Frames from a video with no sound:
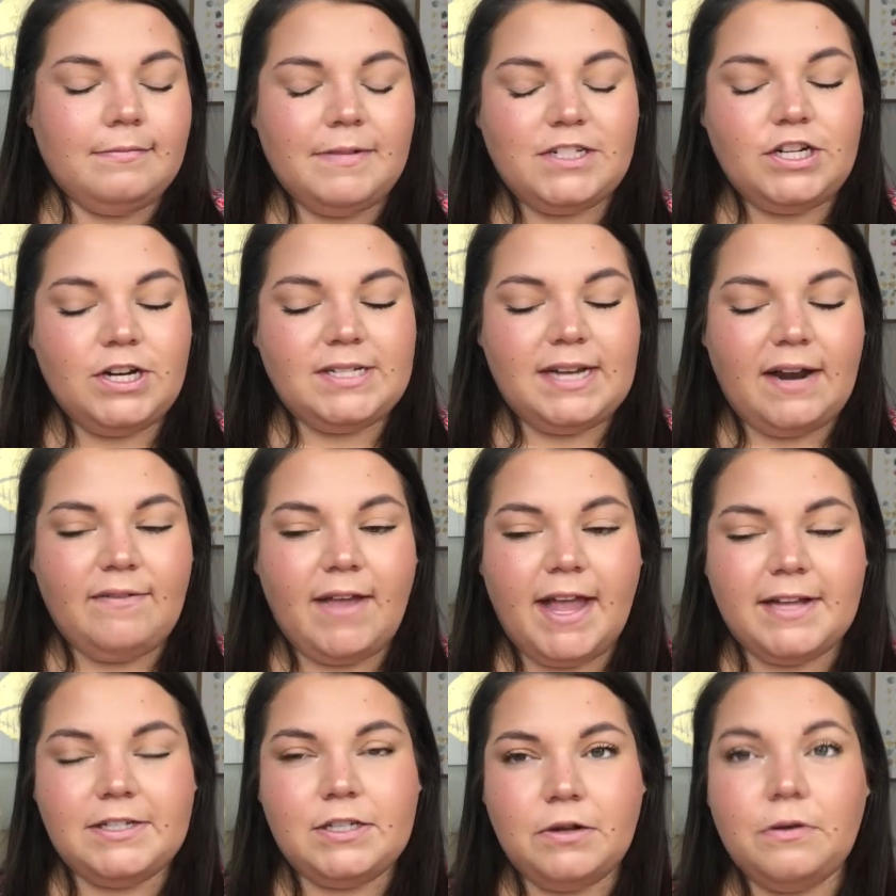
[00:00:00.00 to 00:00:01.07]
but she doesn't have
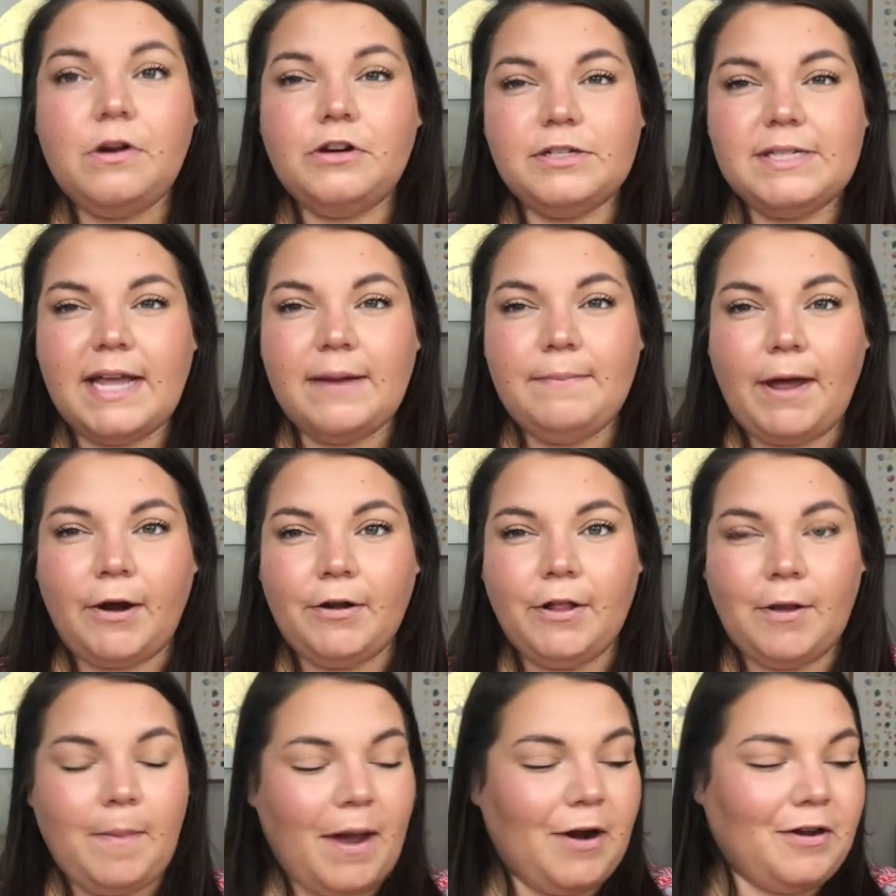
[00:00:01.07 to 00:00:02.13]
kids, so her skin better
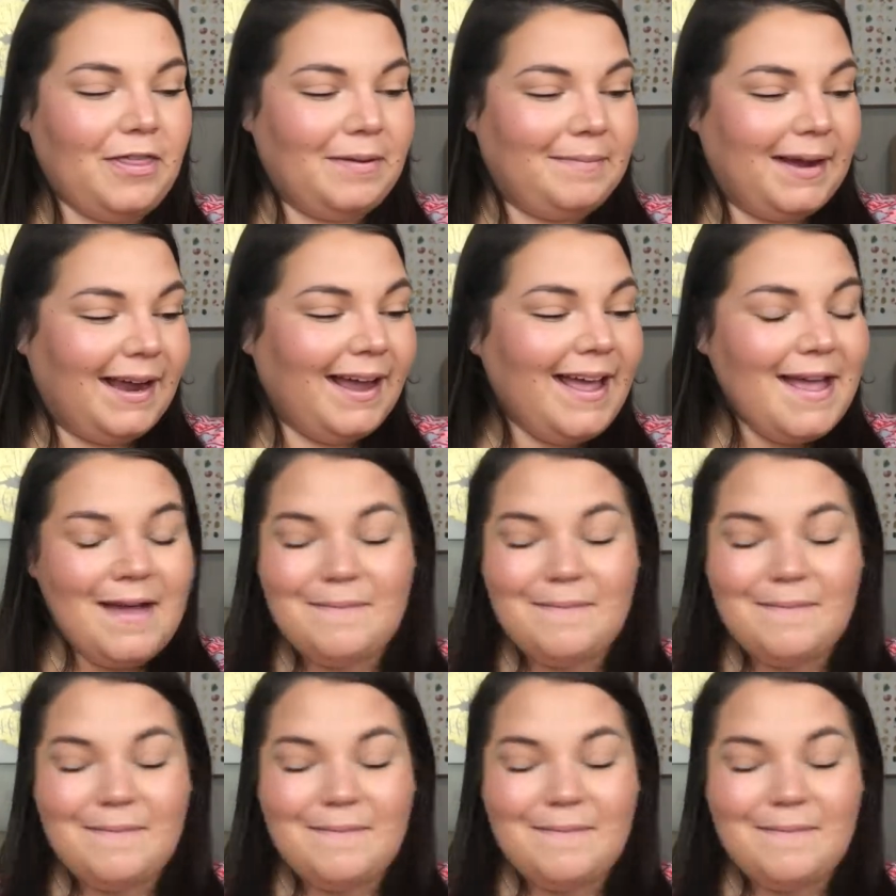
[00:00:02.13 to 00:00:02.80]
look better than me.